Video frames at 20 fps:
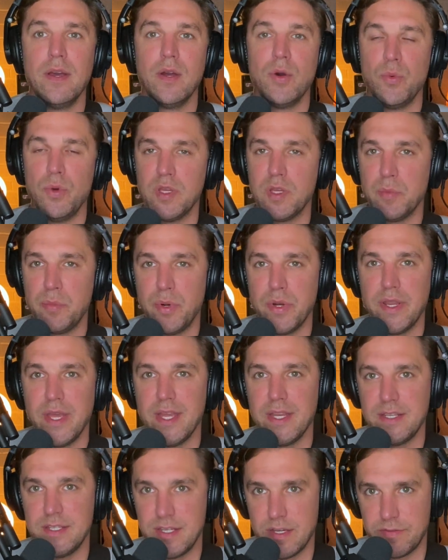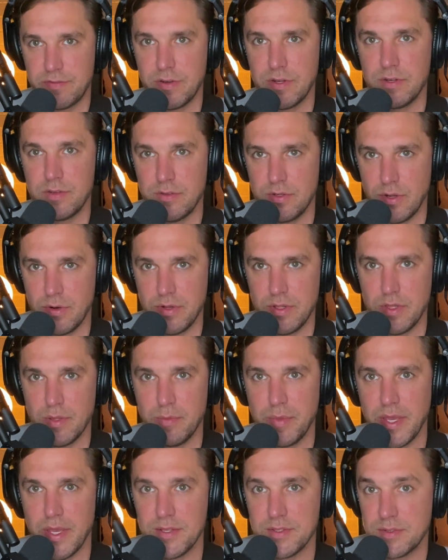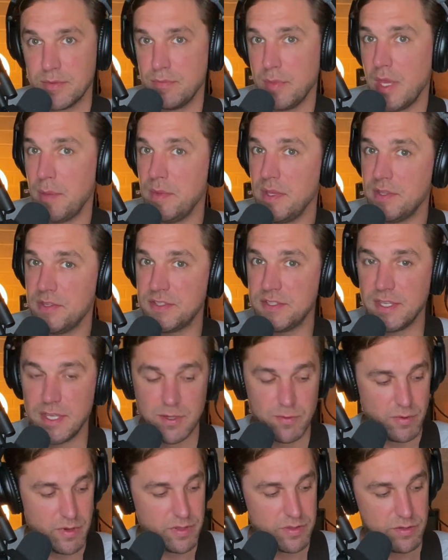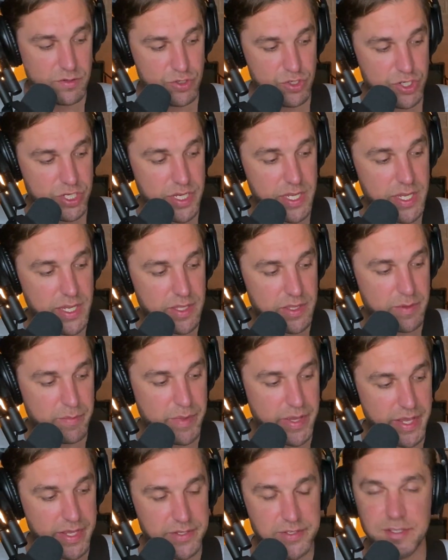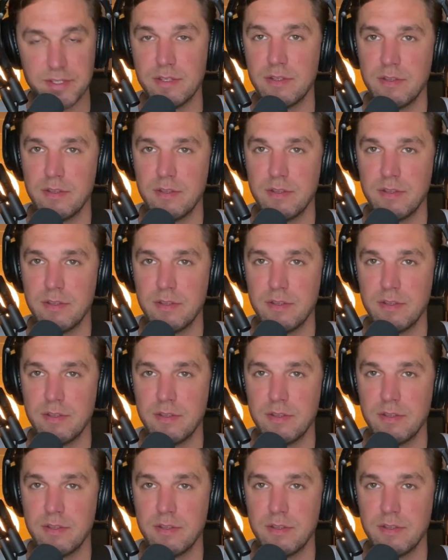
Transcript: We could put a different note in the bass, maybe C with G in the bass.